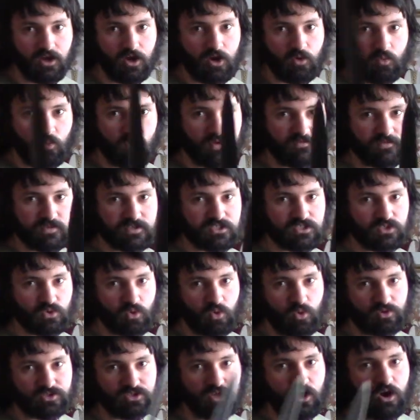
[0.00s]
with a
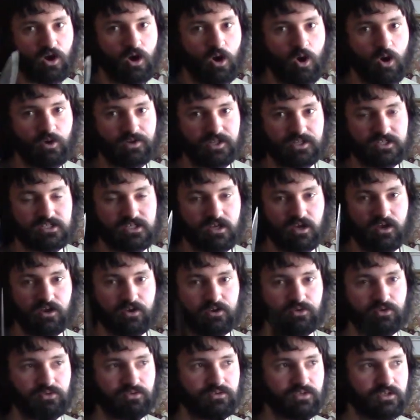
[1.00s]
sword on its
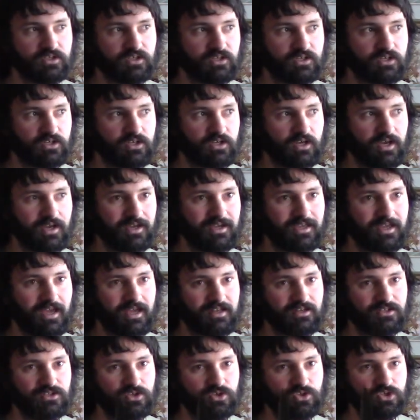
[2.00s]
own,
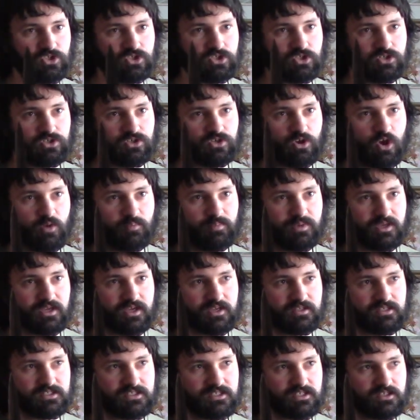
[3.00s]
again, you should not be
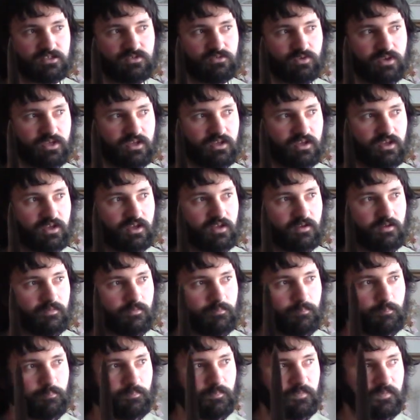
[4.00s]
considering
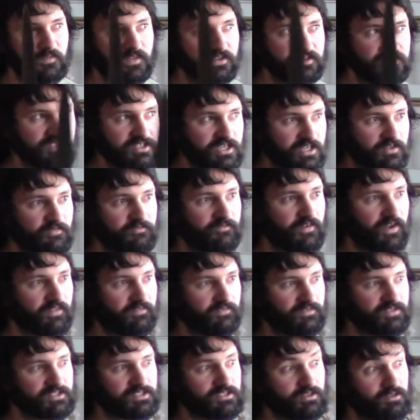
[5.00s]
the
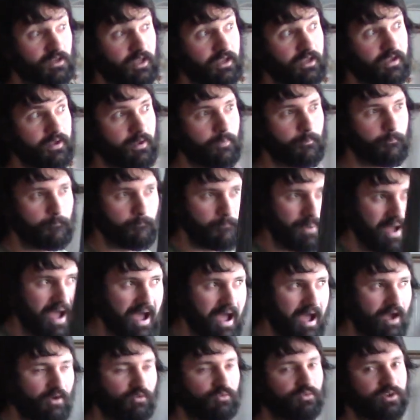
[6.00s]
defense, like
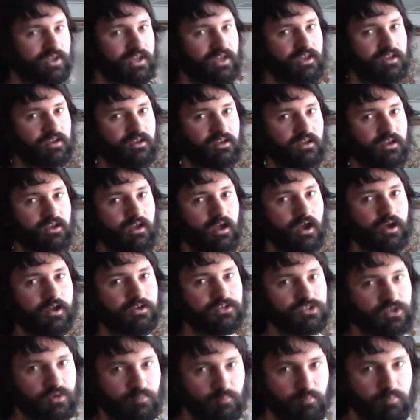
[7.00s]
parrying
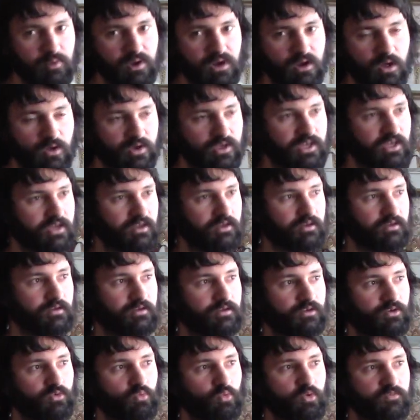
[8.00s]
and blocking
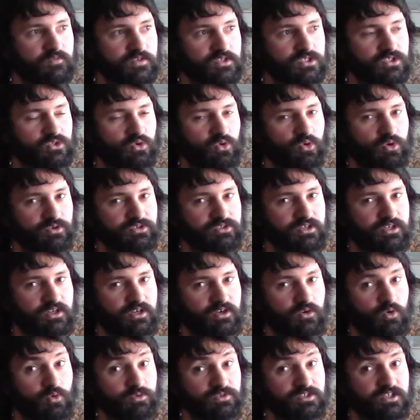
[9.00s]
with a sword
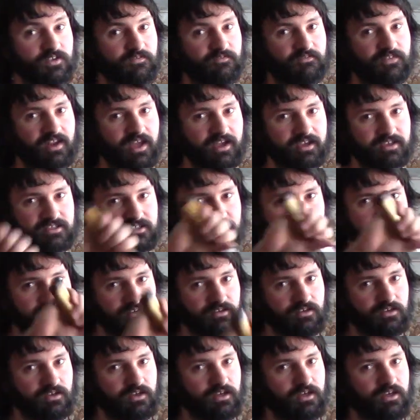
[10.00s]
or
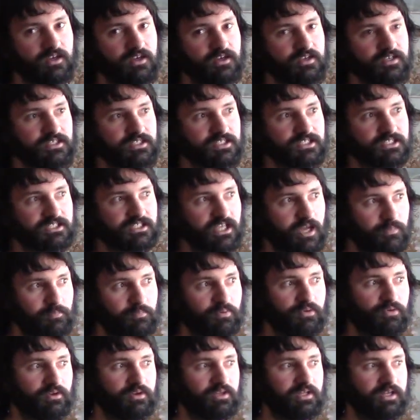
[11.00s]
deflecting,
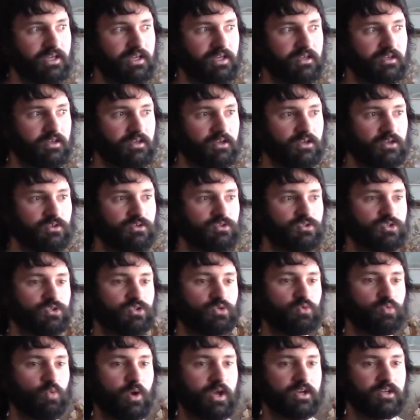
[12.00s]
separately
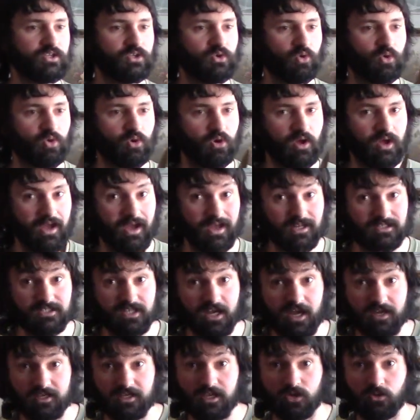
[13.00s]
to when you're
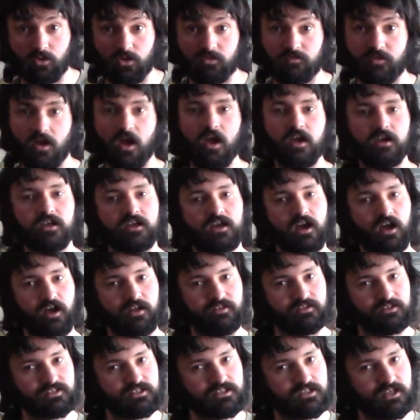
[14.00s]
attacking with
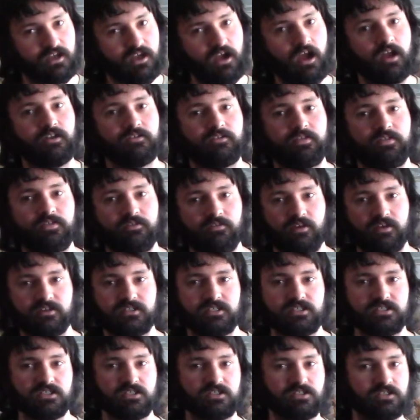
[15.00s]
cuts and
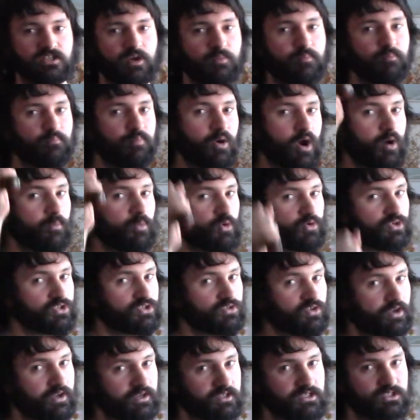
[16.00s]
thrusts and your pommel
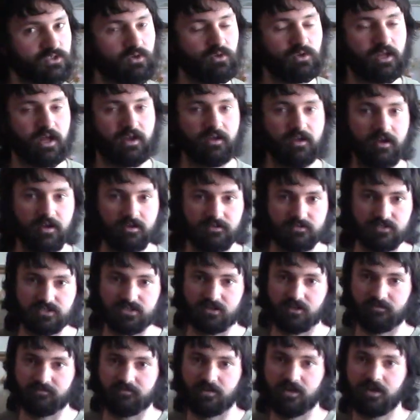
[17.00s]
strikes and all that kind of
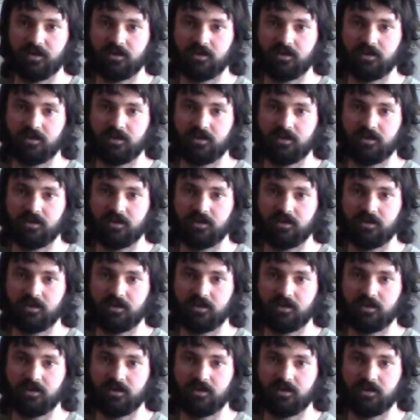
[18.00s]
stuff.